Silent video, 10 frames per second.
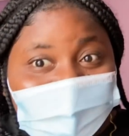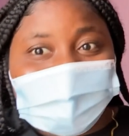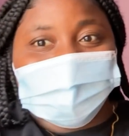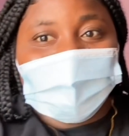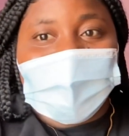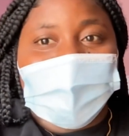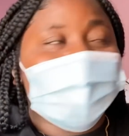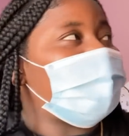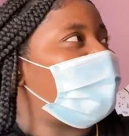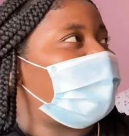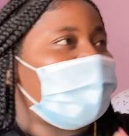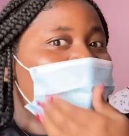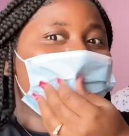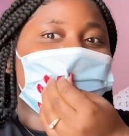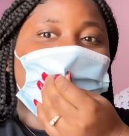me asked her
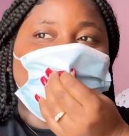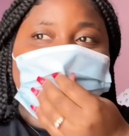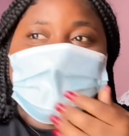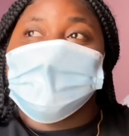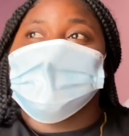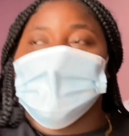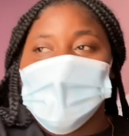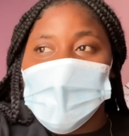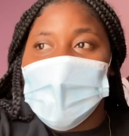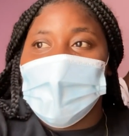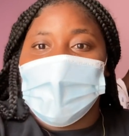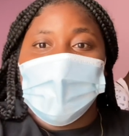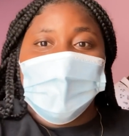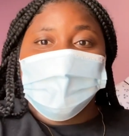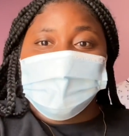last night and she said, boy,
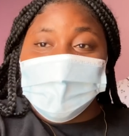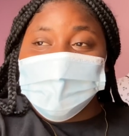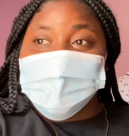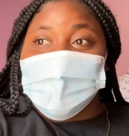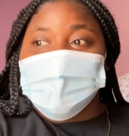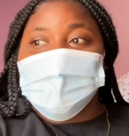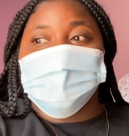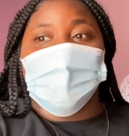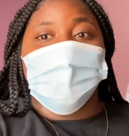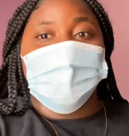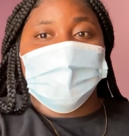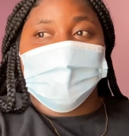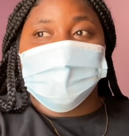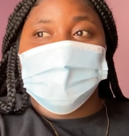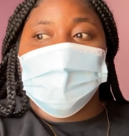Jesse is a team boy, me is a
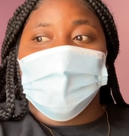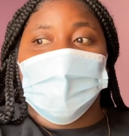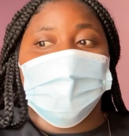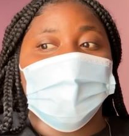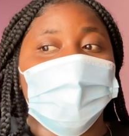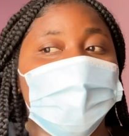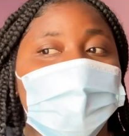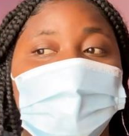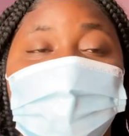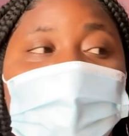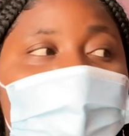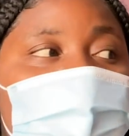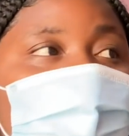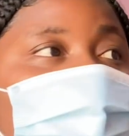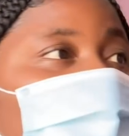team girl. Me don't know Lovell and
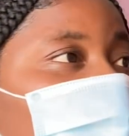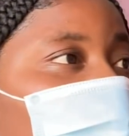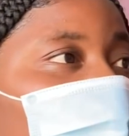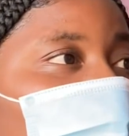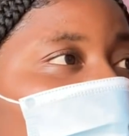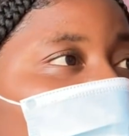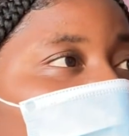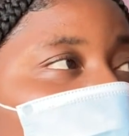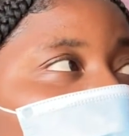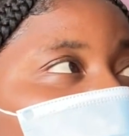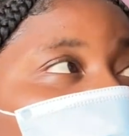Lucy. Me